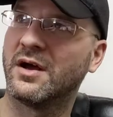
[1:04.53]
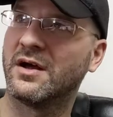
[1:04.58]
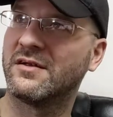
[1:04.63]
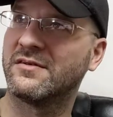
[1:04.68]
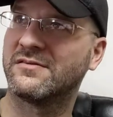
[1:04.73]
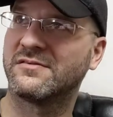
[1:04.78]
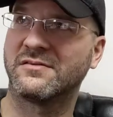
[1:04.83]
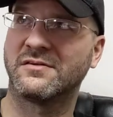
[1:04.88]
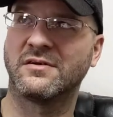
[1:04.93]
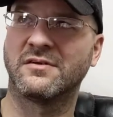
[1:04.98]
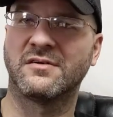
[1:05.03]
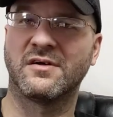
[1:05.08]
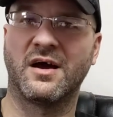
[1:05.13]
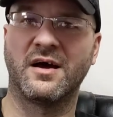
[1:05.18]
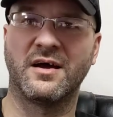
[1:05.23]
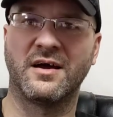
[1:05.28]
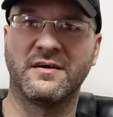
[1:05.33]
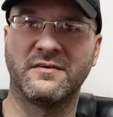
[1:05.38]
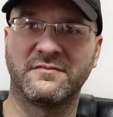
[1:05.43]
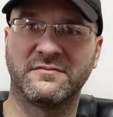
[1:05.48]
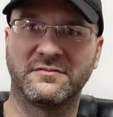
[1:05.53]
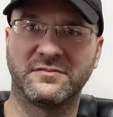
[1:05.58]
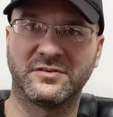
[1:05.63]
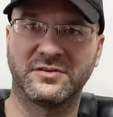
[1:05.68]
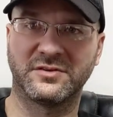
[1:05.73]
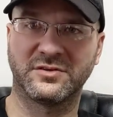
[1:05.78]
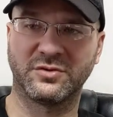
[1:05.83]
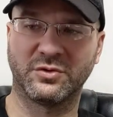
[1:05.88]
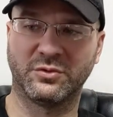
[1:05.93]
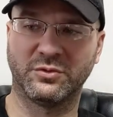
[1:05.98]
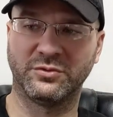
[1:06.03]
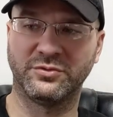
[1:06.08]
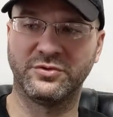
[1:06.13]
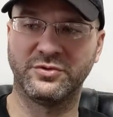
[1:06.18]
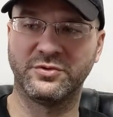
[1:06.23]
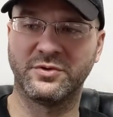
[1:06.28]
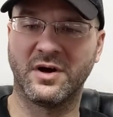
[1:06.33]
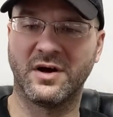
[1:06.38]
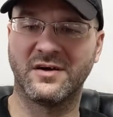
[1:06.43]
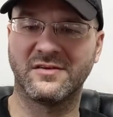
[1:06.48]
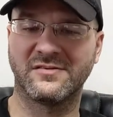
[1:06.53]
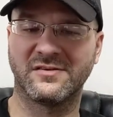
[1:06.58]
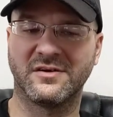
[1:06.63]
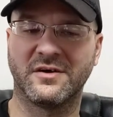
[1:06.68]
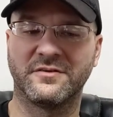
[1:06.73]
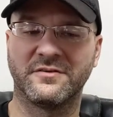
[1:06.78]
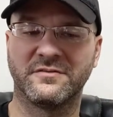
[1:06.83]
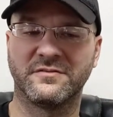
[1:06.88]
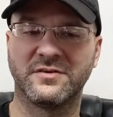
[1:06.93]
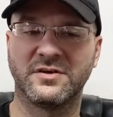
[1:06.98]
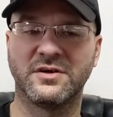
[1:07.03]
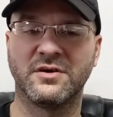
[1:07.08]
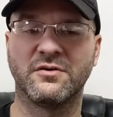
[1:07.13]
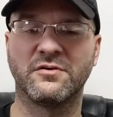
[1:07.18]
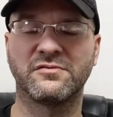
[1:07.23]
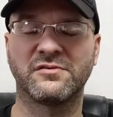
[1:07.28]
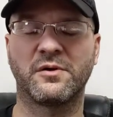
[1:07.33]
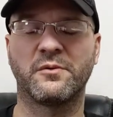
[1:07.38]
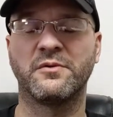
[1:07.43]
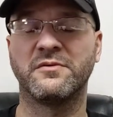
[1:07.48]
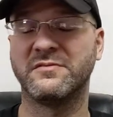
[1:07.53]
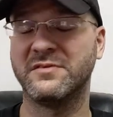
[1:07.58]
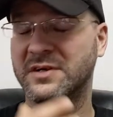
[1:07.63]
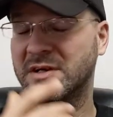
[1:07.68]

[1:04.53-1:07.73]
as I have told you guys in other videos. I went